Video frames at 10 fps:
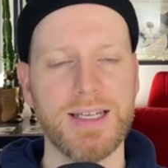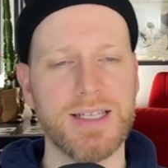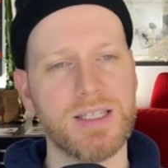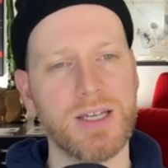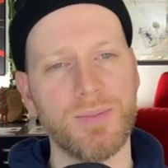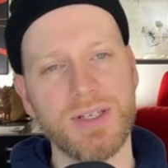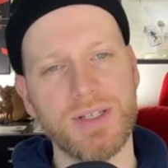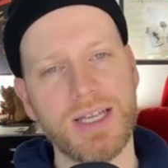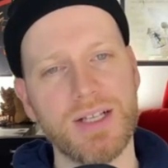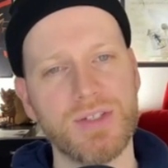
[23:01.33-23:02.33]
it's done by
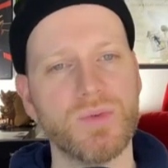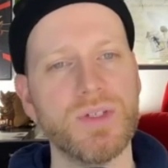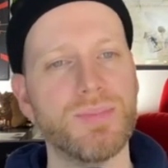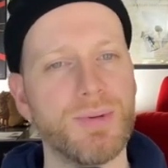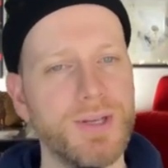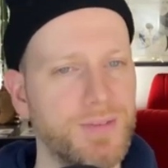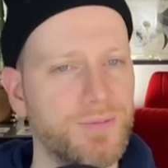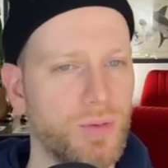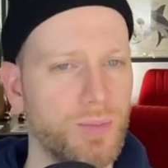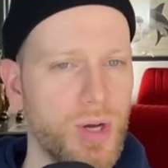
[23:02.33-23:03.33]
D L Screen Printing
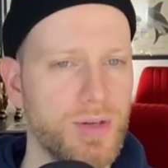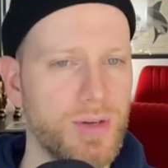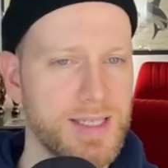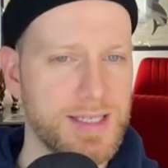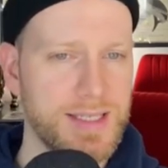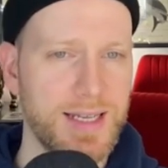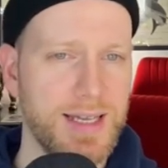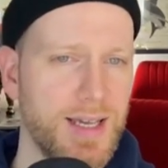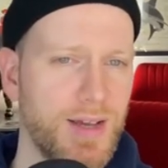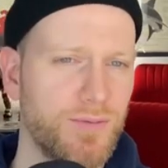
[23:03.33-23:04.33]
for Mondo, as I
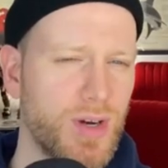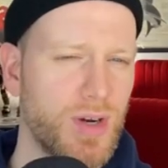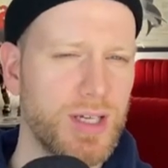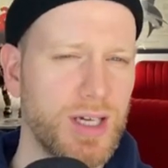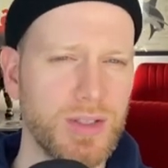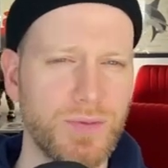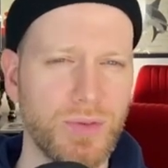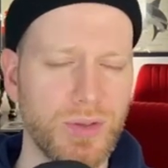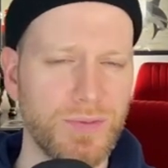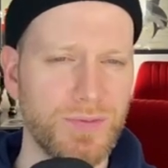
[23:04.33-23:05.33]
said. Very
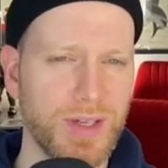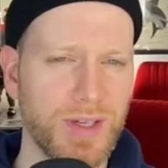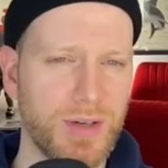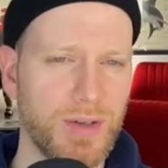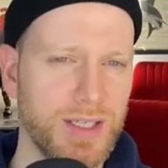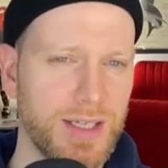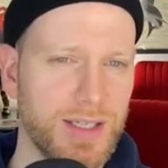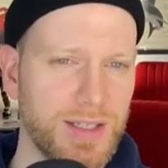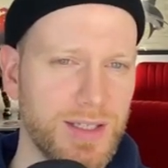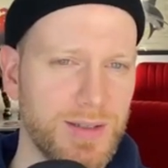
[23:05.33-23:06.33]
colorful, very
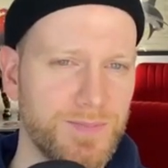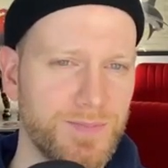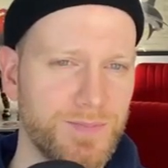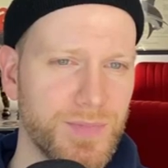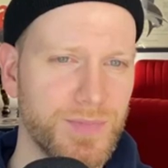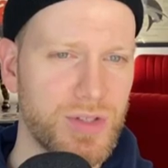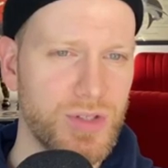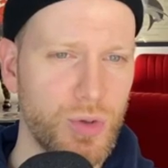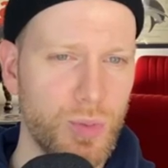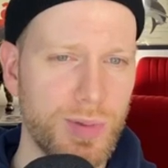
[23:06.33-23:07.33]
uh, um,
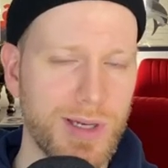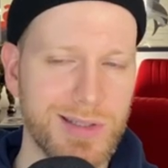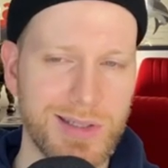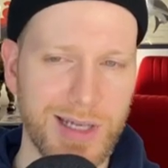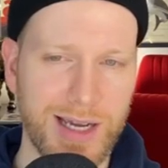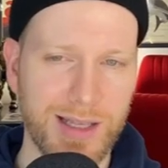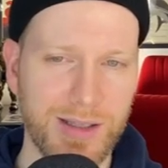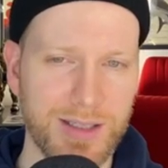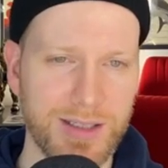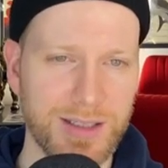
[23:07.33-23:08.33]
Scoob
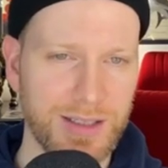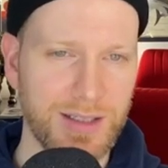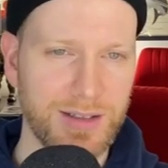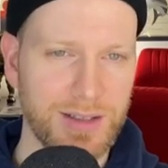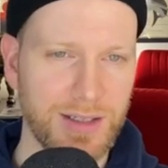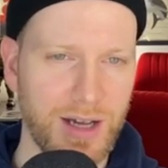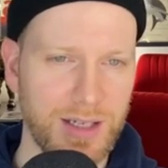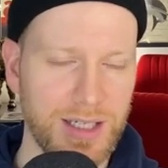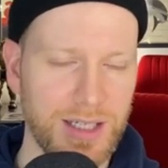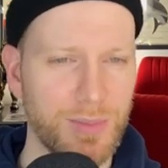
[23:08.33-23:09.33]
style uh,
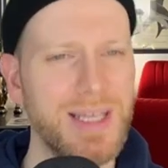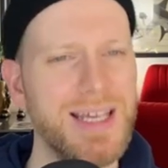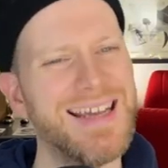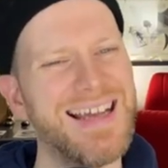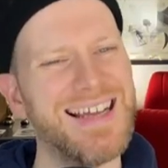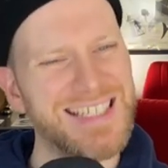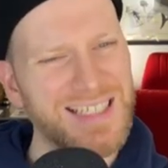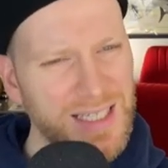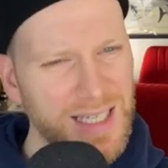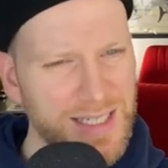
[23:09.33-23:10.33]
on here. But
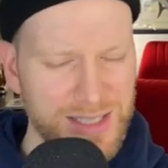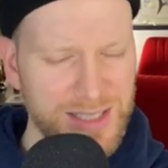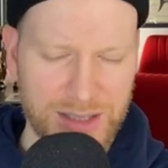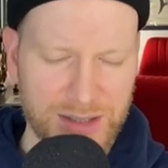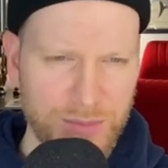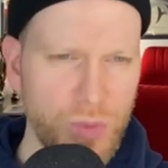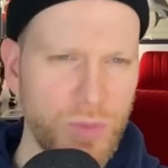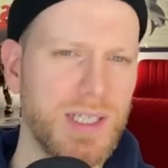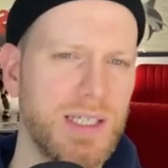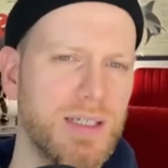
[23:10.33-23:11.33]
didn't like the, the
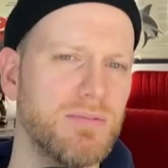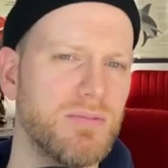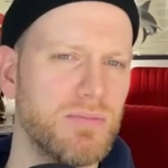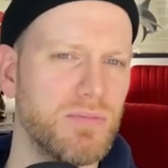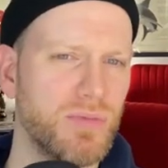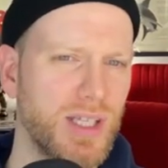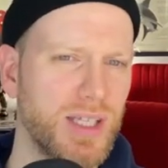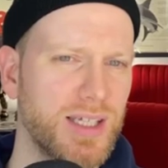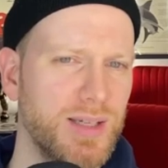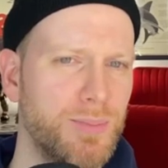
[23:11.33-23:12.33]
movie,
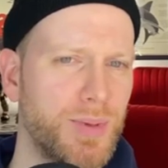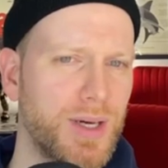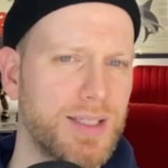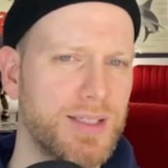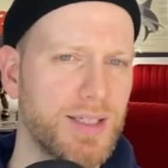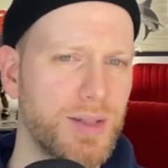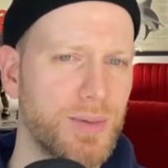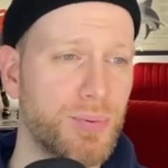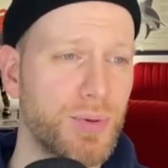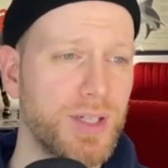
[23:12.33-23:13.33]
really. But uh, the
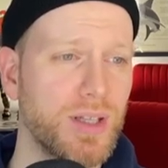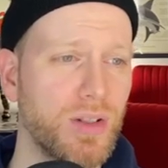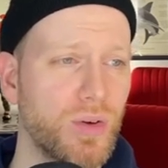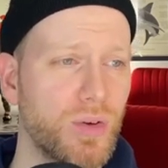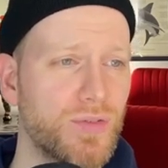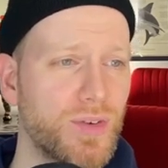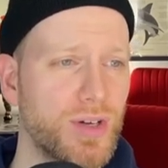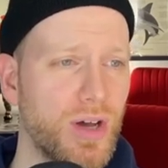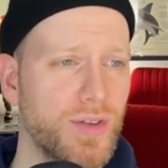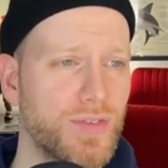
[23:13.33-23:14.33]
print looks very
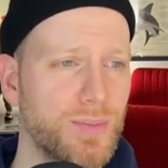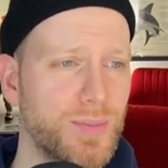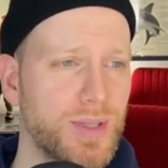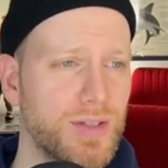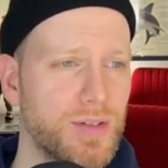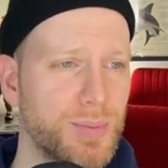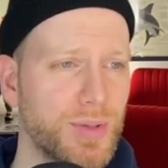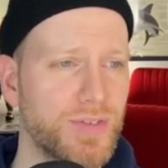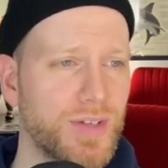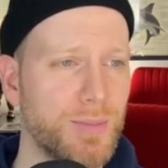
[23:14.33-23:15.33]
awesome in the
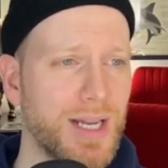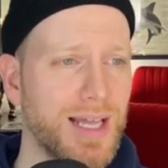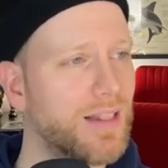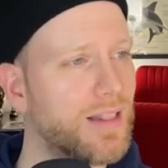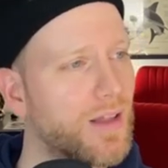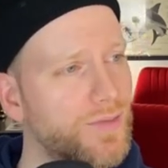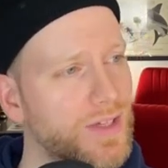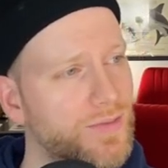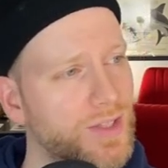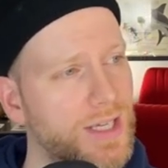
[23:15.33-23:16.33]
typical style. But I love even